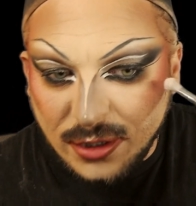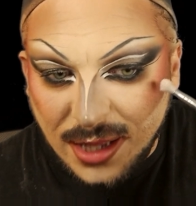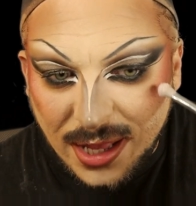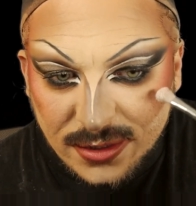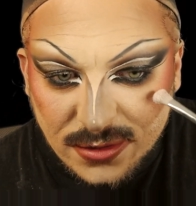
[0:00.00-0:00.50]
It
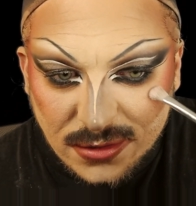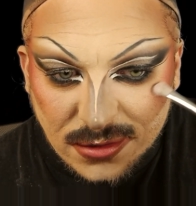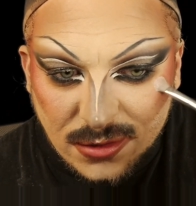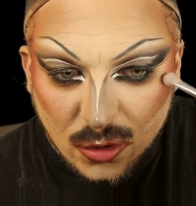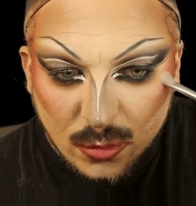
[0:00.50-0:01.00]
adds
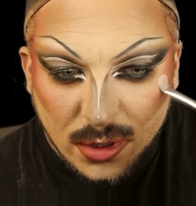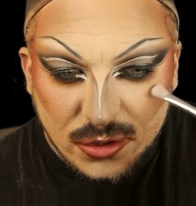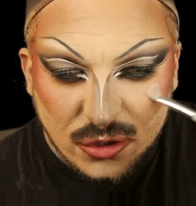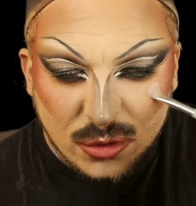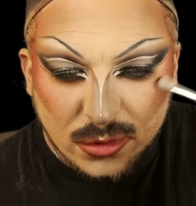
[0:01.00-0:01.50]
so
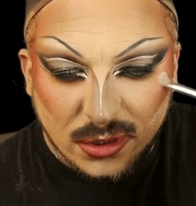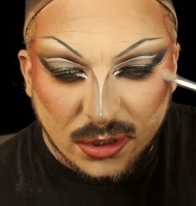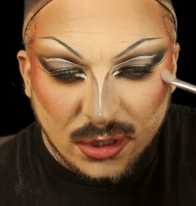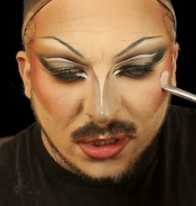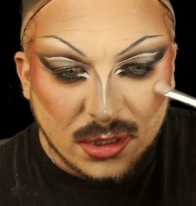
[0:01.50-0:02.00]
much to a
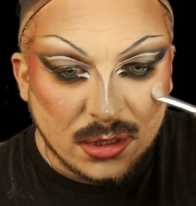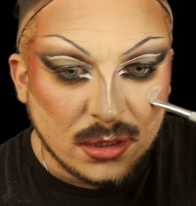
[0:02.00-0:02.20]
look.